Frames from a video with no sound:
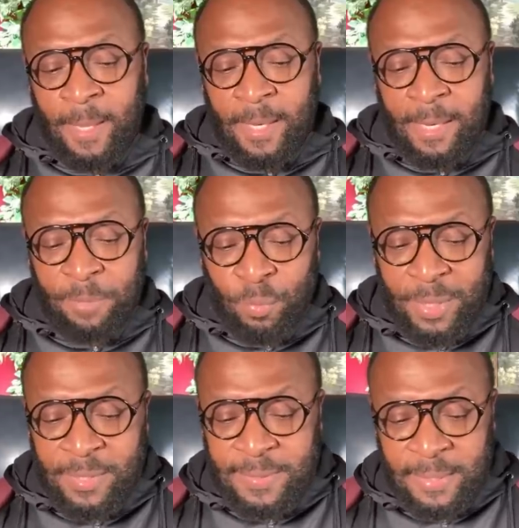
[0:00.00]
Let me
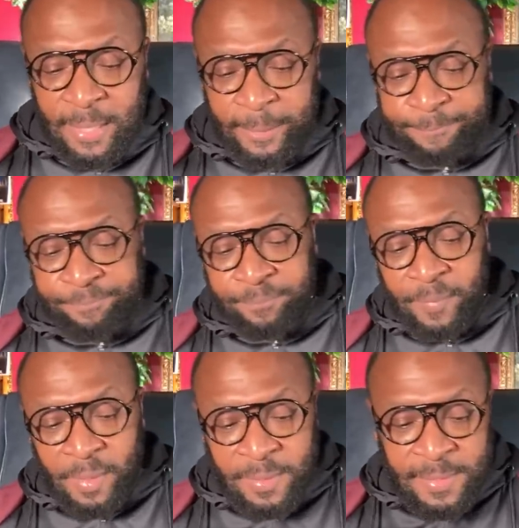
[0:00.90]
read this again.
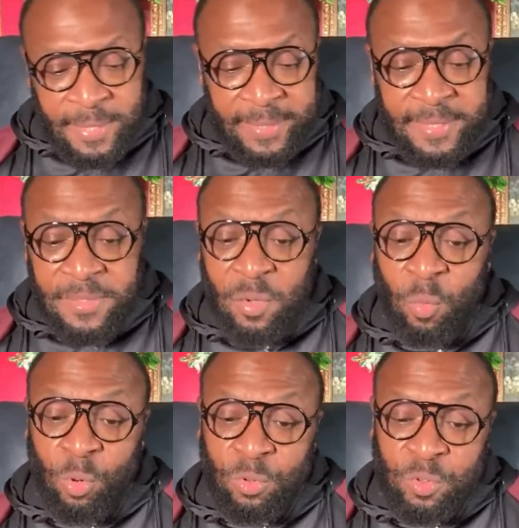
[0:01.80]
Sex is the
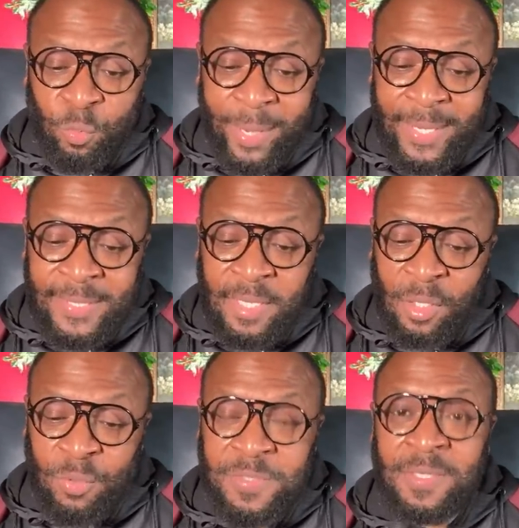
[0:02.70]
world's greatest
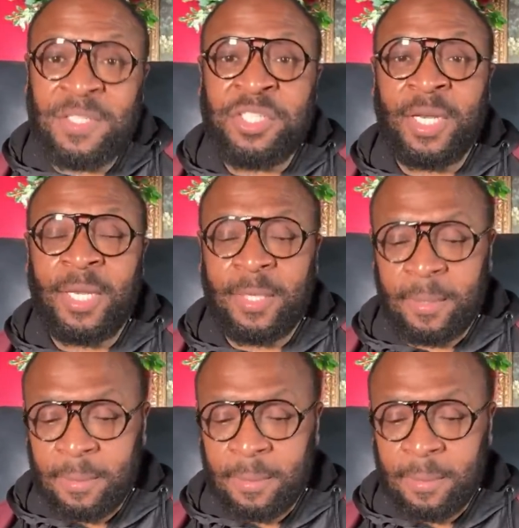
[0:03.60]
hallucinogenic.